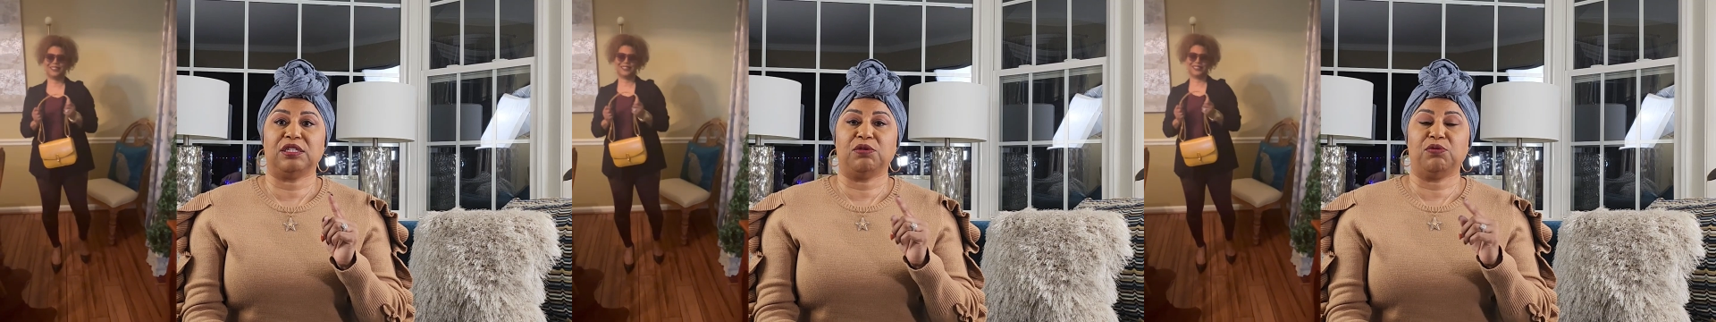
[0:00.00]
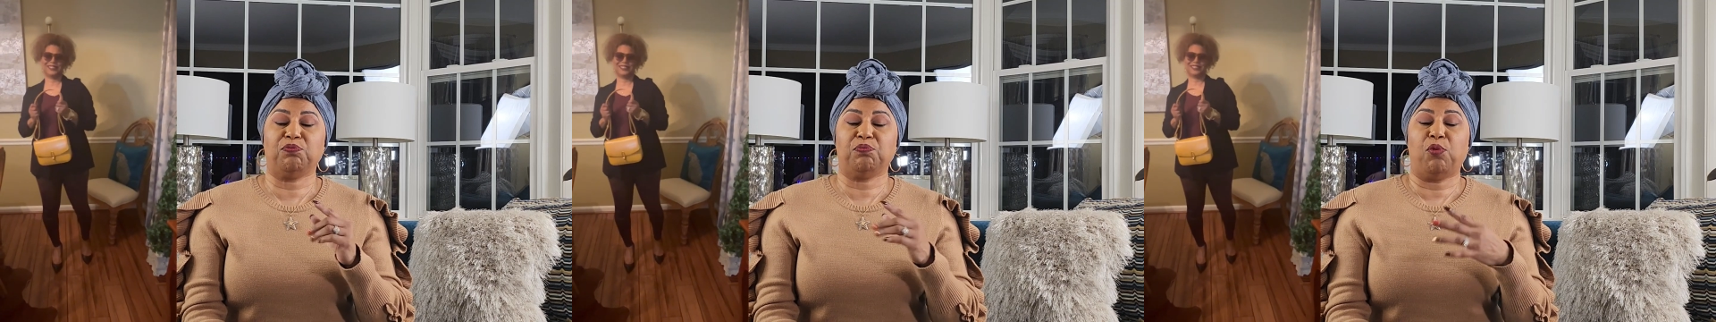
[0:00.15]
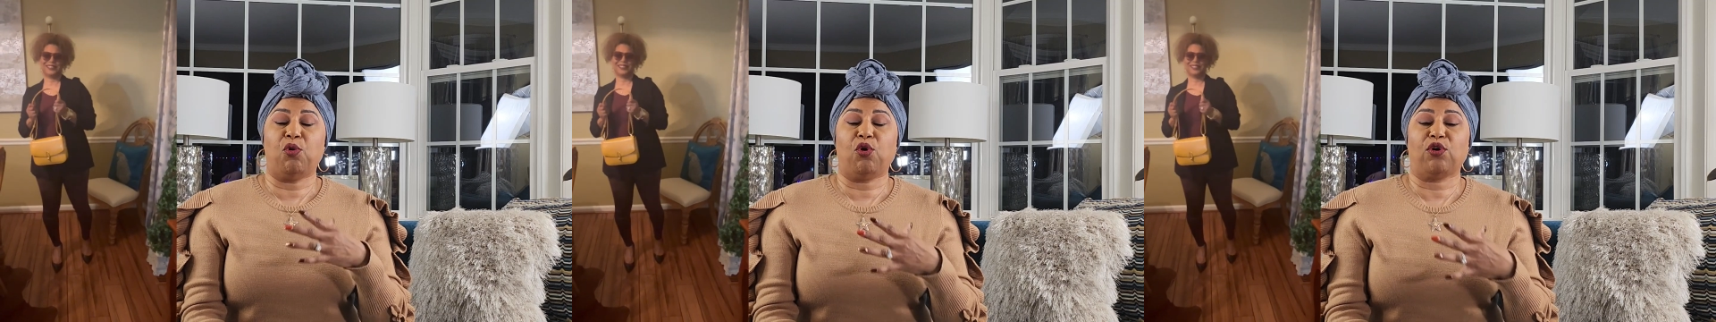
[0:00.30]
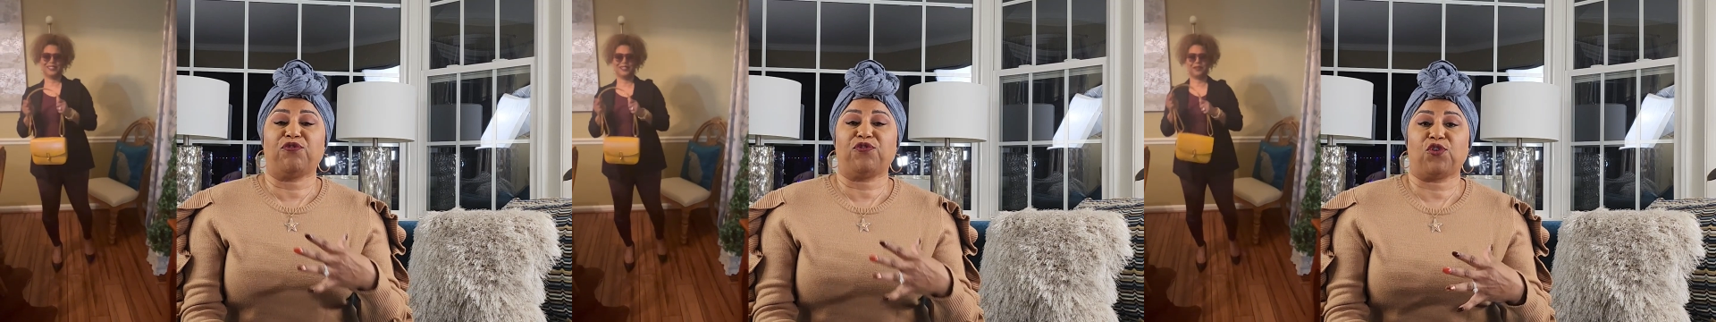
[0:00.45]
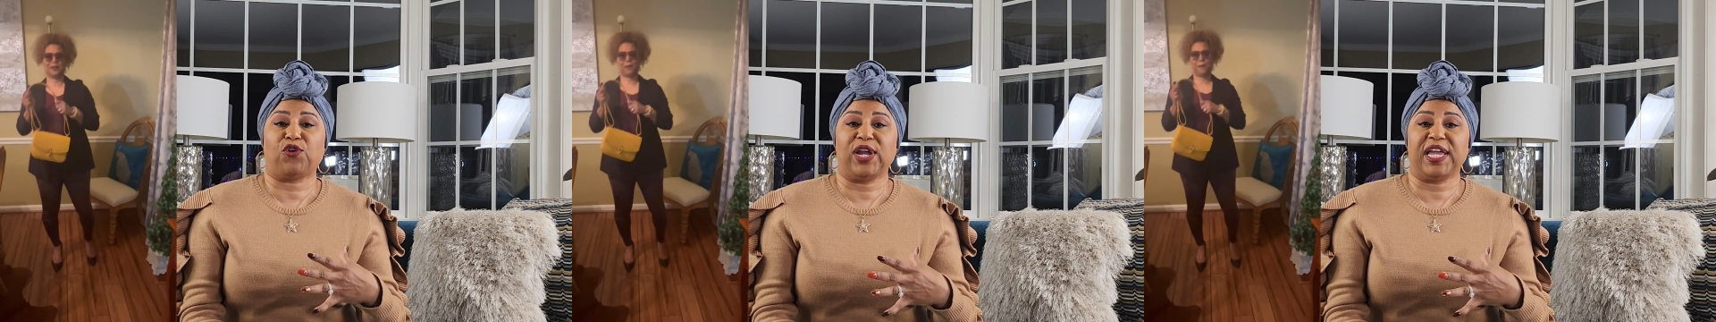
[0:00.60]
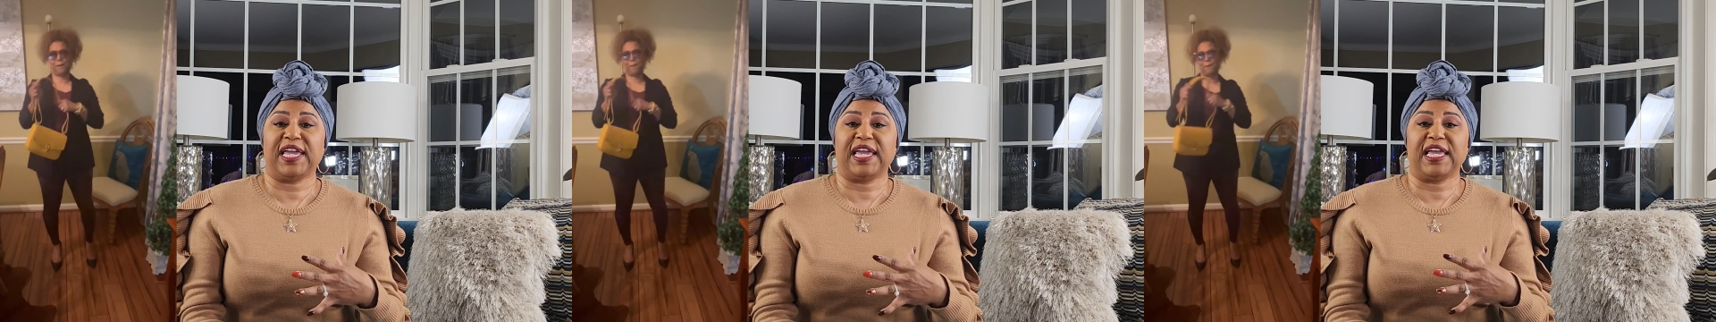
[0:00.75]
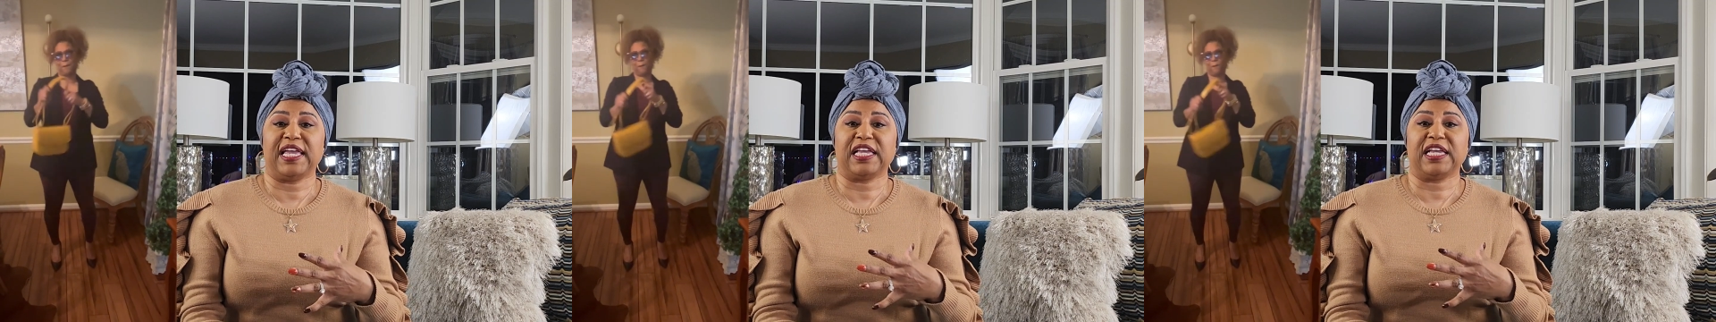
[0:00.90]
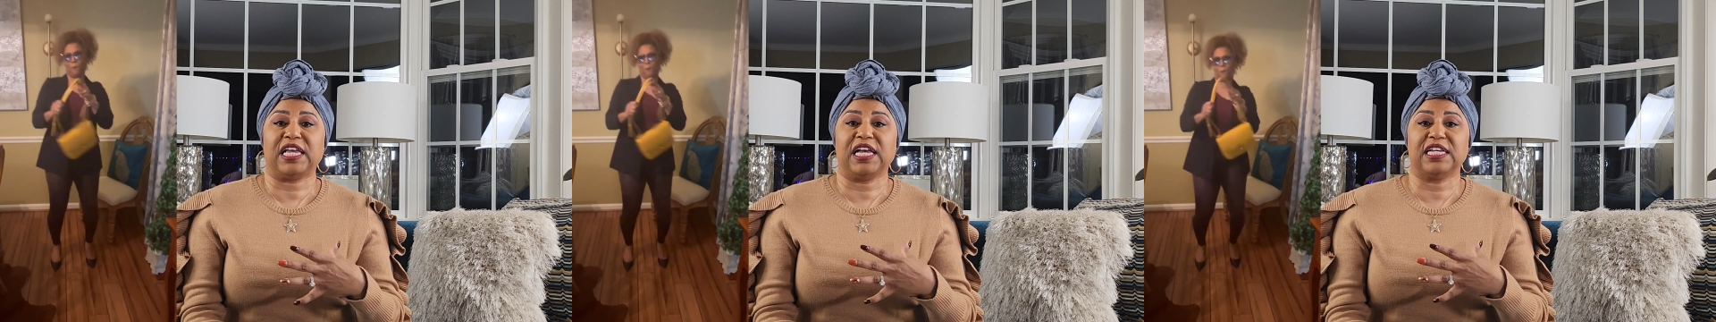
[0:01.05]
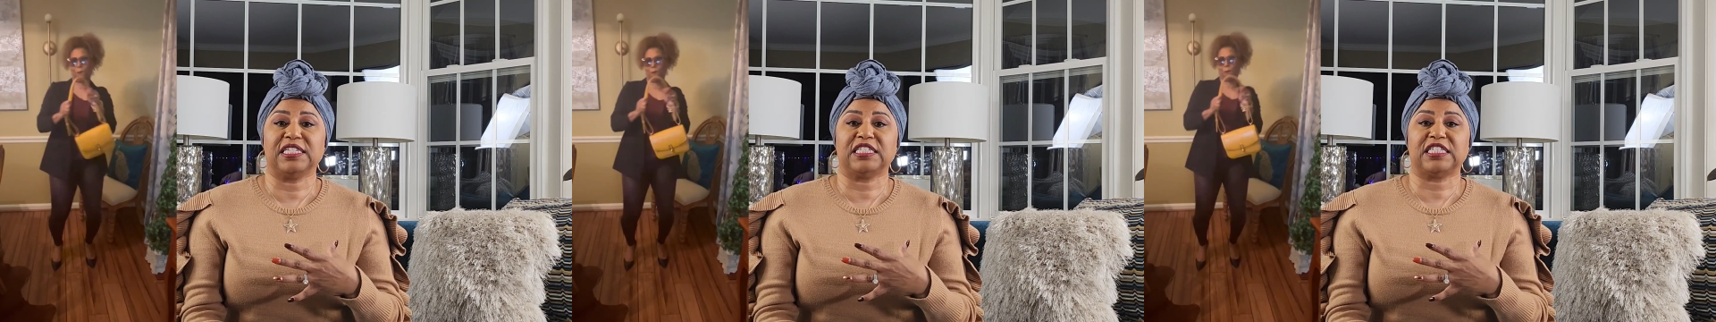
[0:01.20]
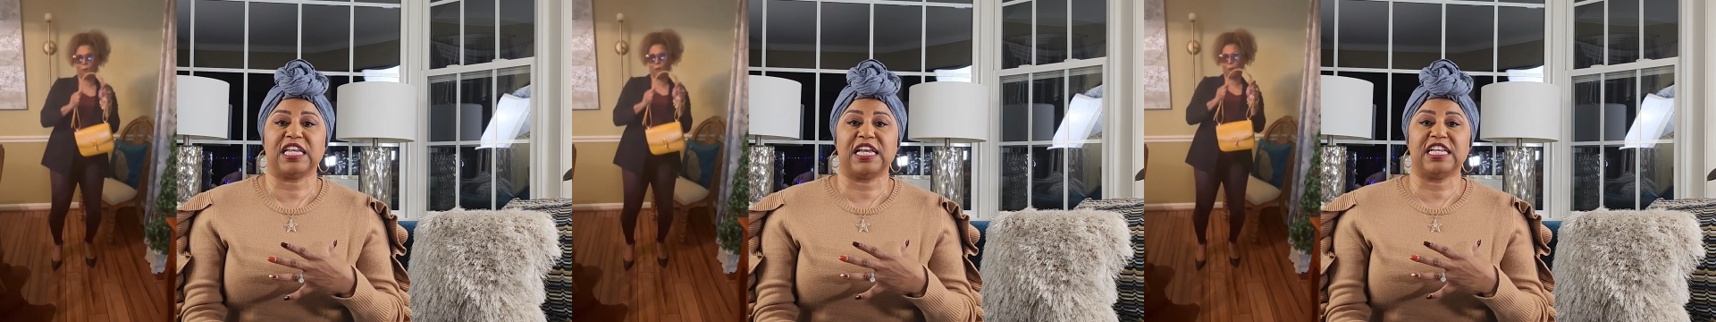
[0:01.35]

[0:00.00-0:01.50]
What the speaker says: more freeing, because